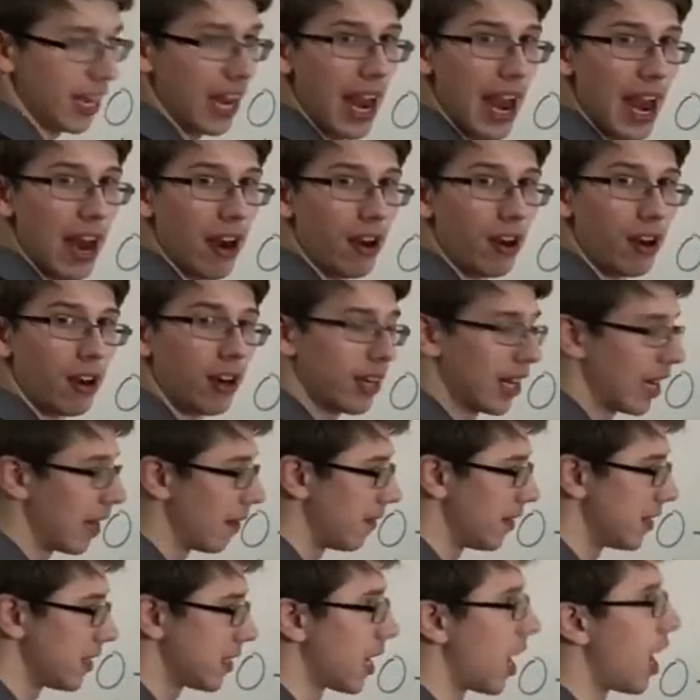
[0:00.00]
error
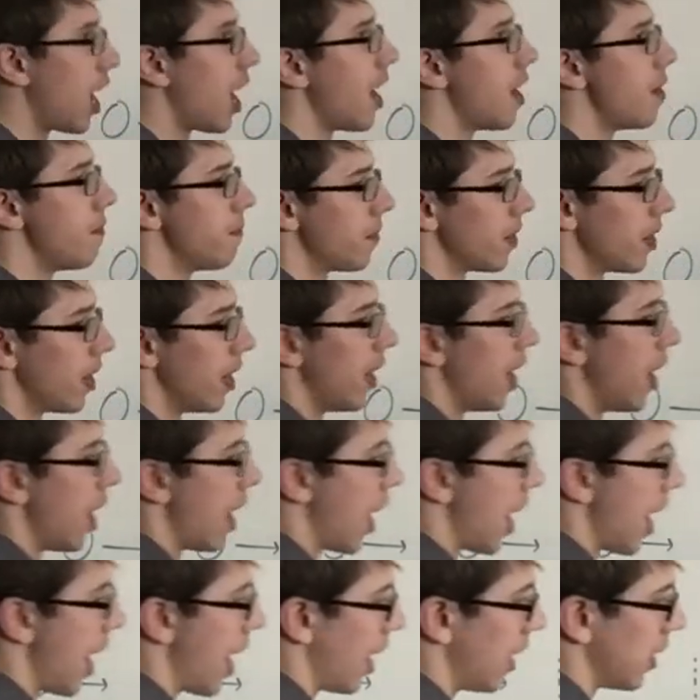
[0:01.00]
given time,
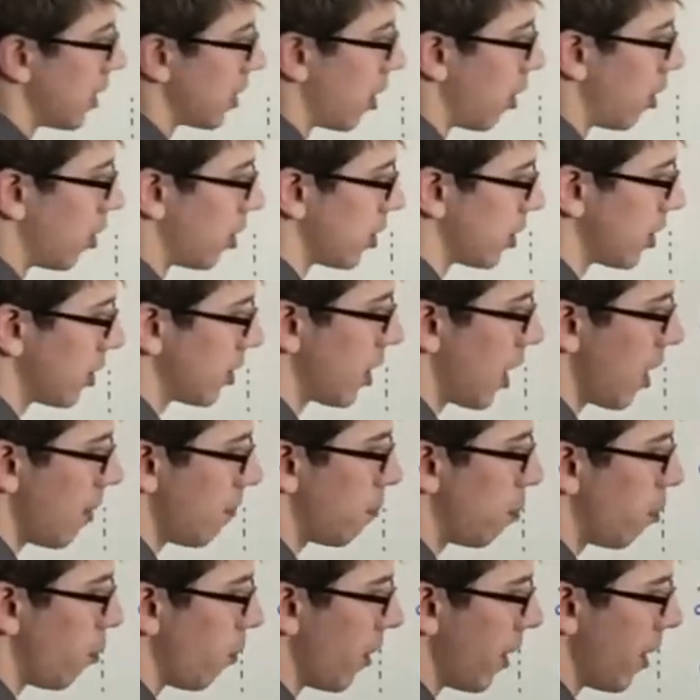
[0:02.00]
as our set
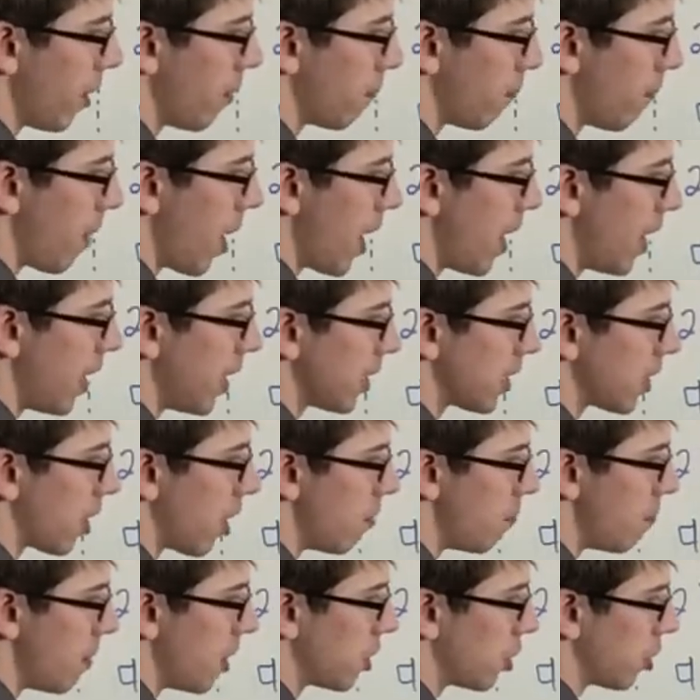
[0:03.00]
point minus our
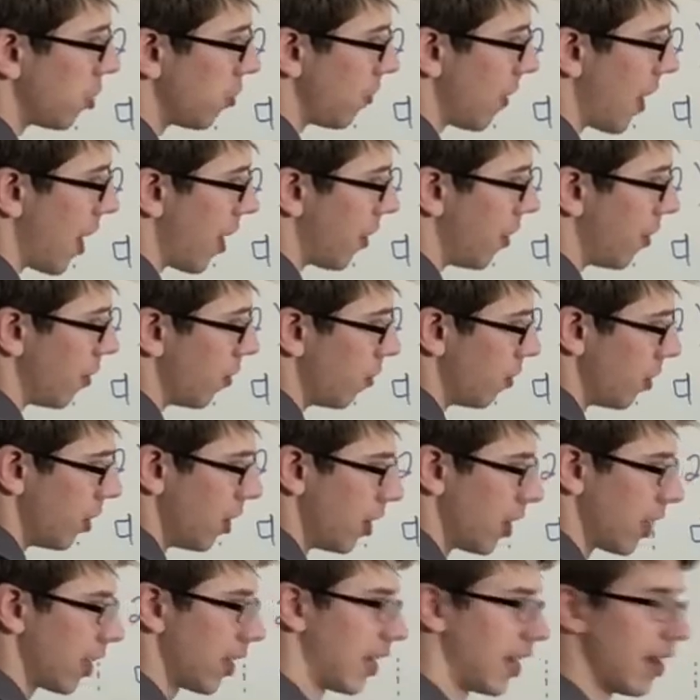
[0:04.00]
measured value
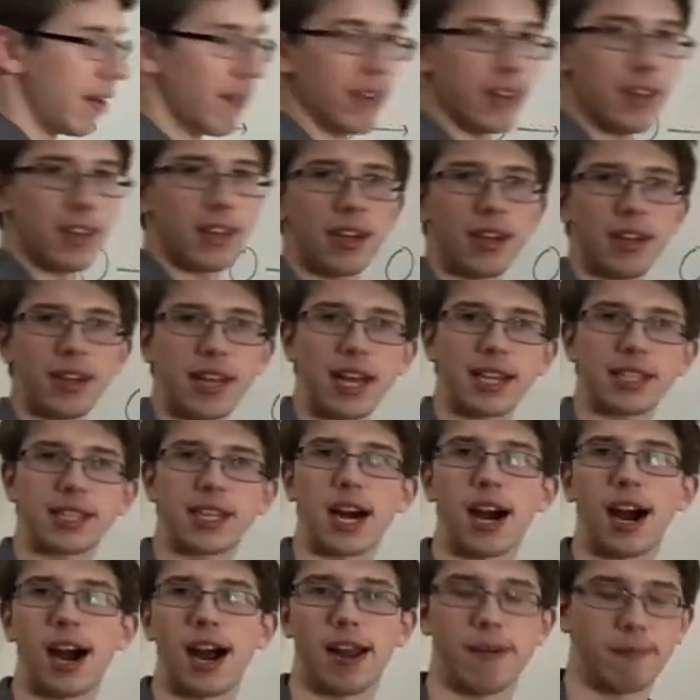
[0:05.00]
given that
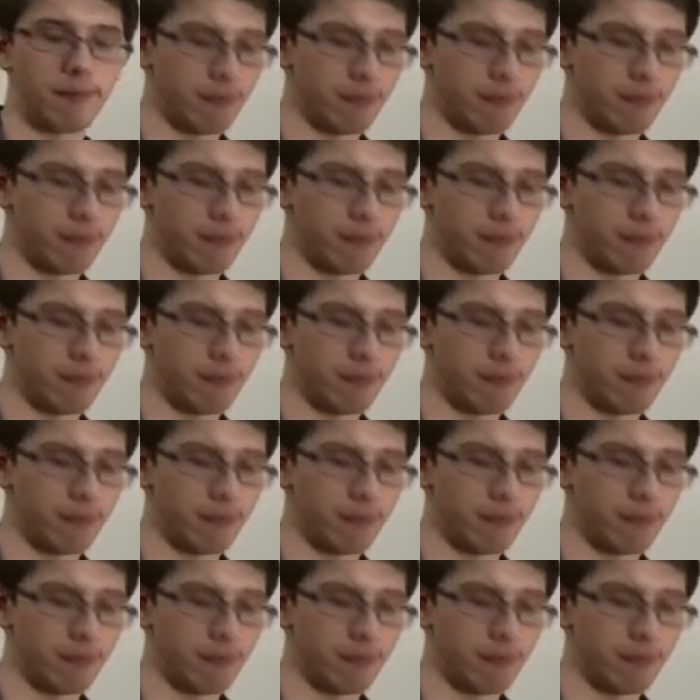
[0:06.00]
time.